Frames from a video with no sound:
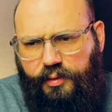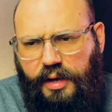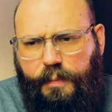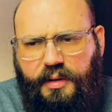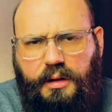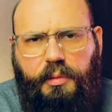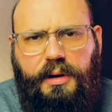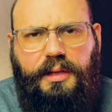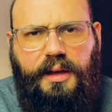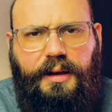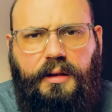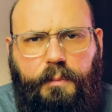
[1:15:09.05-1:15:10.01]
something that we
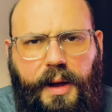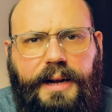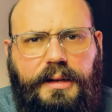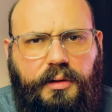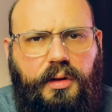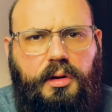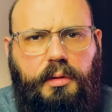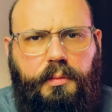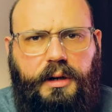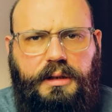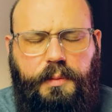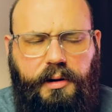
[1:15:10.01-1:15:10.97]
think is baked into the
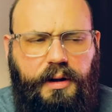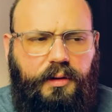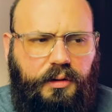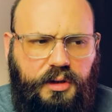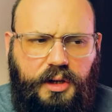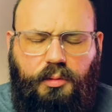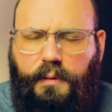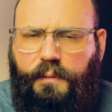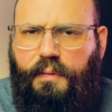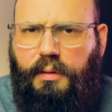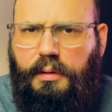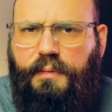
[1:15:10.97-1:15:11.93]
human experience or just
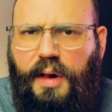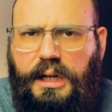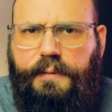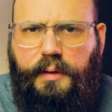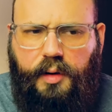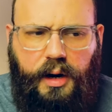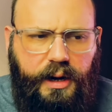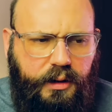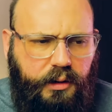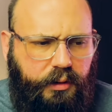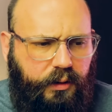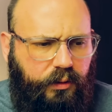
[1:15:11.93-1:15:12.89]
ref- reflective of our
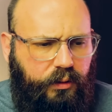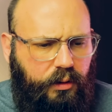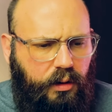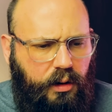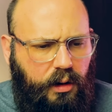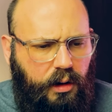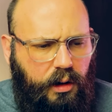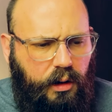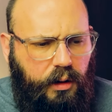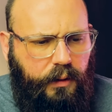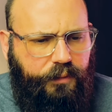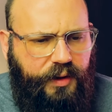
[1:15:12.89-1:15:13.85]
ignorance,
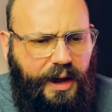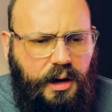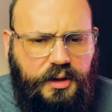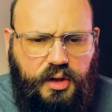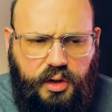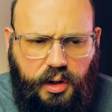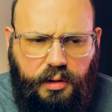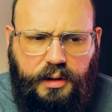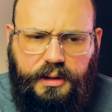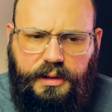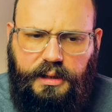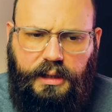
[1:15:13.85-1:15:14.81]
that
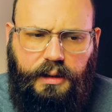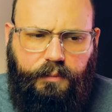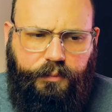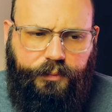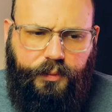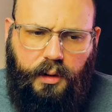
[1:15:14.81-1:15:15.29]
uncertainty